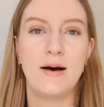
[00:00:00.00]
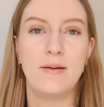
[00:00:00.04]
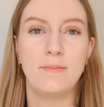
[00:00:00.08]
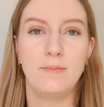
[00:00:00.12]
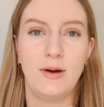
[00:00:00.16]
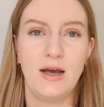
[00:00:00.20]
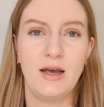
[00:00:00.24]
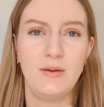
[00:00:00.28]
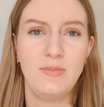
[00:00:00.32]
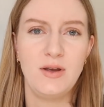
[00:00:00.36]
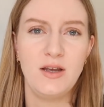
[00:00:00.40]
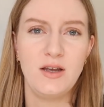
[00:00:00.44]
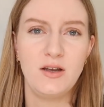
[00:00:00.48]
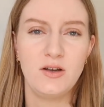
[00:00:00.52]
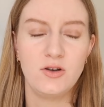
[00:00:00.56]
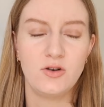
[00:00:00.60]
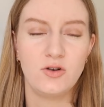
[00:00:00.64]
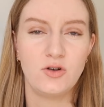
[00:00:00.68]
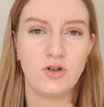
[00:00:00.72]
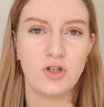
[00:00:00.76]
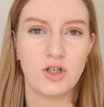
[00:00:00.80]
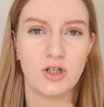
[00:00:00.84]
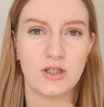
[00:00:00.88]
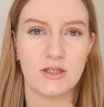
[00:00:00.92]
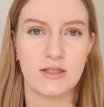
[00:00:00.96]
Maybe
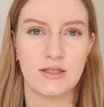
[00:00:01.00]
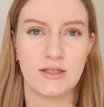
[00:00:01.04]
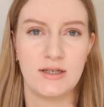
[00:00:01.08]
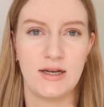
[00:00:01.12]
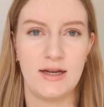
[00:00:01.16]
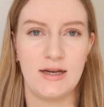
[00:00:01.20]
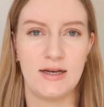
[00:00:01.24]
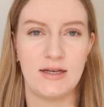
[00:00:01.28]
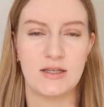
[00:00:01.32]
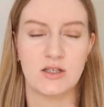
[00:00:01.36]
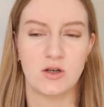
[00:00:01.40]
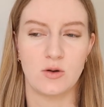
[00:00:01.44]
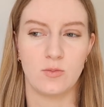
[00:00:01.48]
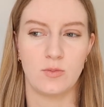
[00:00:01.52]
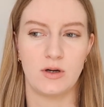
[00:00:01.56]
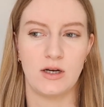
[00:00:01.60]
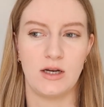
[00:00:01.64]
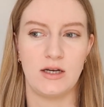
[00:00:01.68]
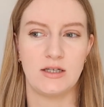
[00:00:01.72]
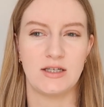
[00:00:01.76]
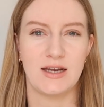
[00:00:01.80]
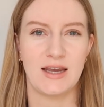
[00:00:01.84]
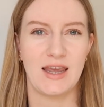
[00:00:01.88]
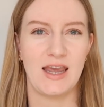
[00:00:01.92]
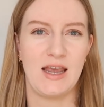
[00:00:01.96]
you just need
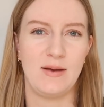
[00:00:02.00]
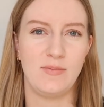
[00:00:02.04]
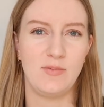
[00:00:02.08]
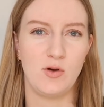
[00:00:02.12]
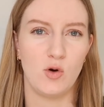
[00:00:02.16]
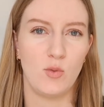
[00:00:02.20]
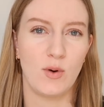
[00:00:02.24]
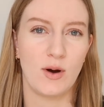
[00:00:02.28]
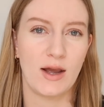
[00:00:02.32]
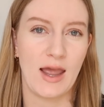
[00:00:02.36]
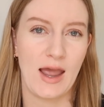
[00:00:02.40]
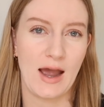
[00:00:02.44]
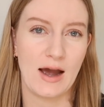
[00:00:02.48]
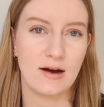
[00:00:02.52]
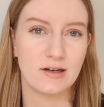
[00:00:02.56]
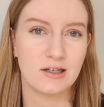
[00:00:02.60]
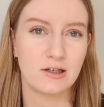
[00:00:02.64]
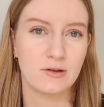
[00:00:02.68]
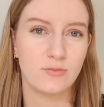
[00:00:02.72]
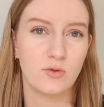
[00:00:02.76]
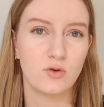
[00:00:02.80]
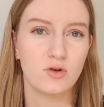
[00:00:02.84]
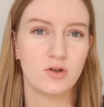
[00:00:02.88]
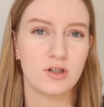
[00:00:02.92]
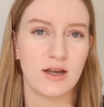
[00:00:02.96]
somebody to keep you
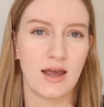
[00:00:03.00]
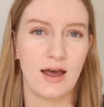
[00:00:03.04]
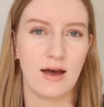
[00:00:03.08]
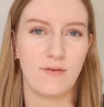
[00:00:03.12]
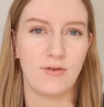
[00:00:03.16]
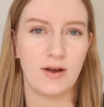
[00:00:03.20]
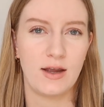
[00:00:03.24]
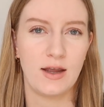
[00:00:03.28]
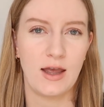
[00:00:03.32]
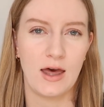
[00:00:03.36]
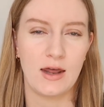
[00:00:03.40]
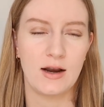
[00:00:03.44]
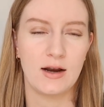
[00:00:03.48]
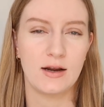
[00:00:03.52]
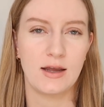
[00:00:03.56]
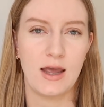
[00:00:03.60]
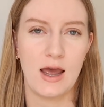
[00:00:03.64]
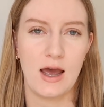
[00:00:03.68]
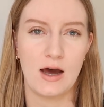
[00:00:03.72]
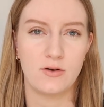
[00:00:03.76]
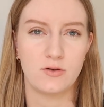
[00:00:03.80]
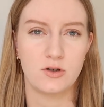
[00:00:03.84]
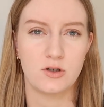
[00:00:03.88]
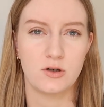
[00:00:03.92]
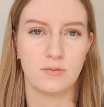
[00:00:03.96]
accountable, so having an
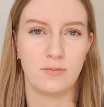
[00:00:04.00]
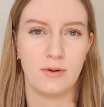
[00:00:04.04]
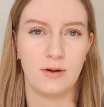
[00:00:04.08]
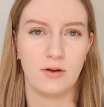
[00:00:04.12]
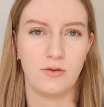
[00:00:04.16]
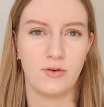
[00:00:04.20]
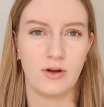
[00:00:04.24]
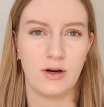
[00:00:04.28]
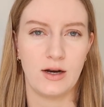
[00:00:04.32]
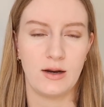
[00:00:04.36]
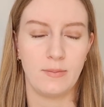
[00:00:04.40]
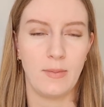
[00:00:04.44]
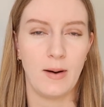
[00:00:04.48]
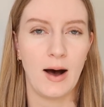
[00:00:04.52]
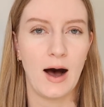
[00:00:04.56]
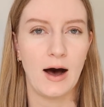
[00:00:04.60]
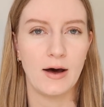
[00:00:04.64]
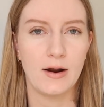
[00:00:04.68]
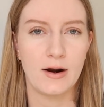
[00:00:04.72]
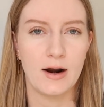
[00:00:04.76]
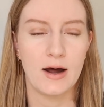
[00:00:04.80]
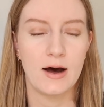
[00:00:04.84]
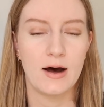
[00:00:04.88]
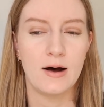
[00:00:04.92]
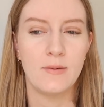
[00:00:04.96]
accountability
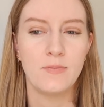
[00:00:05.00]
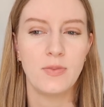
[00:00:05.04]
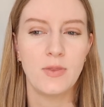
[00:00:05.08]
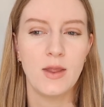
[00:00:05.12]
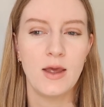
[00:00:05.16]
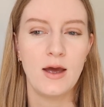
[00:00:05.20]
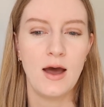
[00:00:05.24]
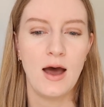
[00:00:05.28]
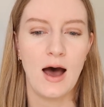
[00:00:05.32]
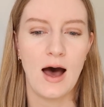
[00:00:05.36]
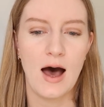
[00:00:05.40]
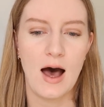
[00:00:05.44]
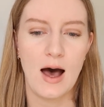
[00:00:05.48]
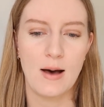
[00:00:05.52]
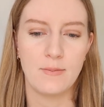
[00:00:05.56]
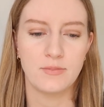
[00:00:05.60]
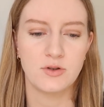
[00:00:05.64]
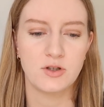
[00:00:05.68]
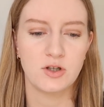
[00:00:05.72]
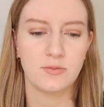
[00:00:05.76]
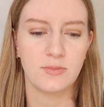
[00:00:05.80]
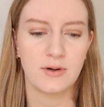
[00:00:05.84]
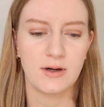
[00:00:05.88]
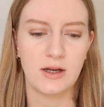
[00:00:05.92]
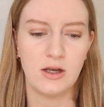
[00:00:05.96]
partner,
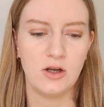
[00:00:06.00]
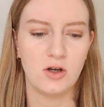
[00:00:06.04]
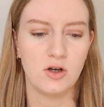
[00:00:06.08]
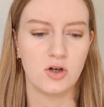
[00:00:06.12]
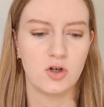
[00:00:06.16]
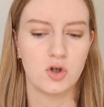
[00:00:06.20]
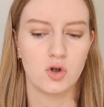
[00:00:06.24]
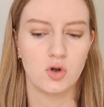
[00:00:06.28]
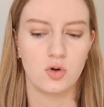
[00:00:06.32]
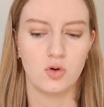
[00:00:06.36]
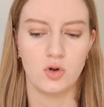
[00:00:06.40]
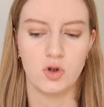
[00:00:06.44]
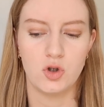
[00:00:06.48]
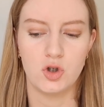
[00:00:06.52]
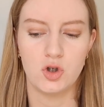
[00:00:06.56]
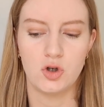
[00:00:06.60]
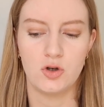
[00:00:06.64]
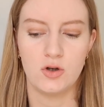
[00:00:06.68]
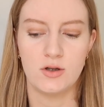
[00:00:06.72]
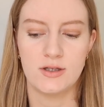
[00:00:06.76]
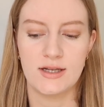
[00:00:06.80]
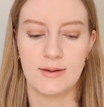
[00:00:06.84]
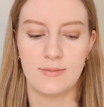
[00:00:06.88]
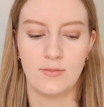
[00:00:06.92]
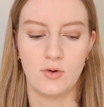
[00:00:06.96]
somebody you can talk
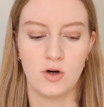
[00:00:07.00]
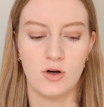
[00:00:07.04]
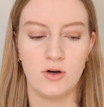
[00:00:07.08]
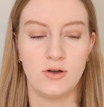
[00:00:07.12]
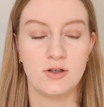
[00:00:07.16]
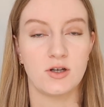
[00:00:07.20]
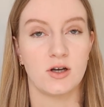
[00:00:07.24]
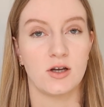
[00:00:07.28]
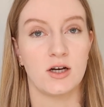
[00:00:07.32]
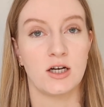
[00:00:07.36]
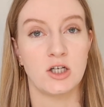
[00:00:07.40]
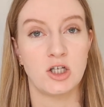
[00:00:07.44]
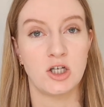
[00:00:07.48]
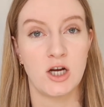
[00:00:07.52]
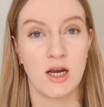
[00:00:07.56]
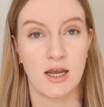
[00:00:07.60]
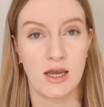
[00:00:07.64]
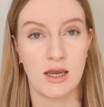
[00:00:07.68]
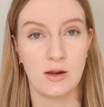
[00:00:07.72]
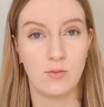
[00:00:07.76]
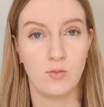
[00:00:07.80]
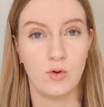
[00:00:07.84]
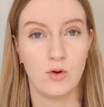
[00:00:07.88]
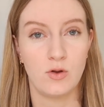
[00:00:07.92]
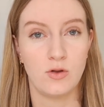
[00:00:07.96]
to, someone who's going to
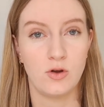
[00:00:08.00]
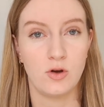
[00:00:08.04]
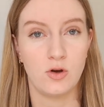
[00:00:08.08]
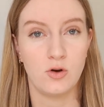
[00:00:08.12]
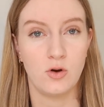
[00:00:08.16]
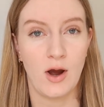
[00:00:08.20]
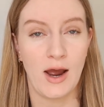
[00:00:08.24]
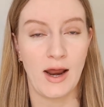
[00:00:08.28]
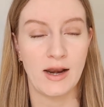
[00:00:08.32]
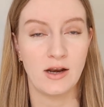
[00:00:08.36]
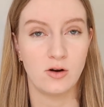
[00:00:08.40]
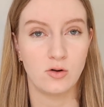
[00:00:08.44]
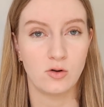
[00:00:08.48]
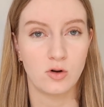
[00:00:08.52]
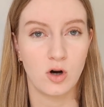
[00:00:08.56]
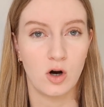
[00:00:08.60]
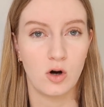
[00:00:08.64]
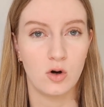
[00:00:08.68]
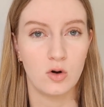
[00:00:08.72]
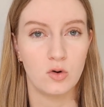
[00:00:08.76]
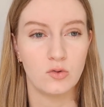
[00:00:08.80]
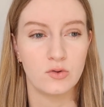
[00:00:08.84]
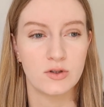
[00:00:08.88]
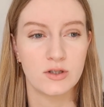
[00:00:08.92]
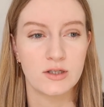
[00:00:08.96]
check in with you and your
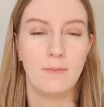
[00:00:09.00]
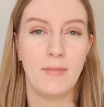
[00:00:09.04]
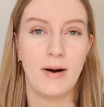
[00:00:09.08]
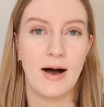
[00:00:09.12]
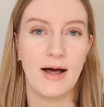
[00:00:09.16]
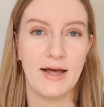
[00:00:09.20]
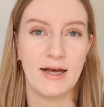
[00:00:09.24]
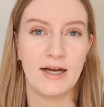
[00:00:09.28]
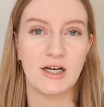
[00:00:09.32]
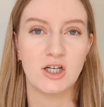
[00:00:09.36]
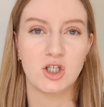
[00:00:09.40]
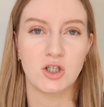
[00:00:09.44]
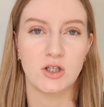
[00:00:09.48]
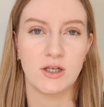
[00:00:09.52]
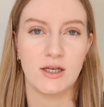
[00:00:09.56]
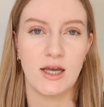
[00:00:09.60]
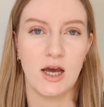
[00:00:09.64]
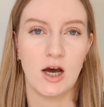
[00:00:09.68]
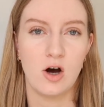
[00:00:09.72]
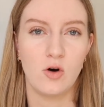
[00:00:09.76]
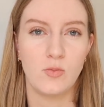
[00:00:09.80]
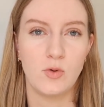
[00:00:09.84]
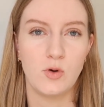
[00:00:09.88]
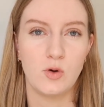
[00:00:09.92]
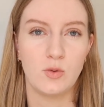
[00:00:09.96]
goals, might actually
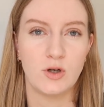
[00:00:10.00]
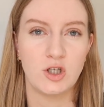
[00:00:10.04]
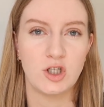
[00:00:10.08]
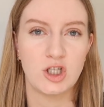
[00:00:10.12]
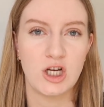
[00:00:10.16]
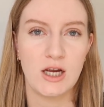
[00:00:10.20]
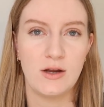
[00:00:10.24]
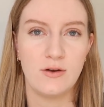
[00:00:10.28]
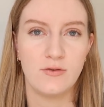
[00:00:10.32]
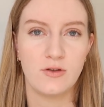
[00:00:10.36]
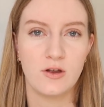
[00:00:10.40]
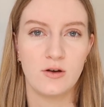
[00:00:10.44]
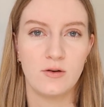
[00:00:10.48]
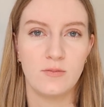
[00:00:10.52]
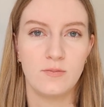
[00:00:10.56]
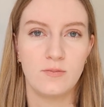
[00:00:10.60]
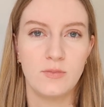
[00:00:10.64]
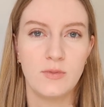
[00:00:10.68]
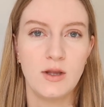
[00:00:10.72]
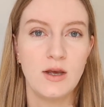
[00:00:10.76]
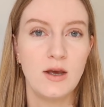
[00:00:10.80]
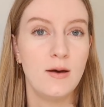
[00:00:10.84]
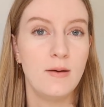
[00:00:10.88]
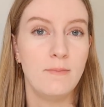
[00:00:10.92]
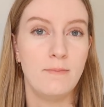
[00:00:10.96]
help you achieve
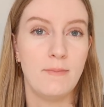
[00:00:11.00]
them.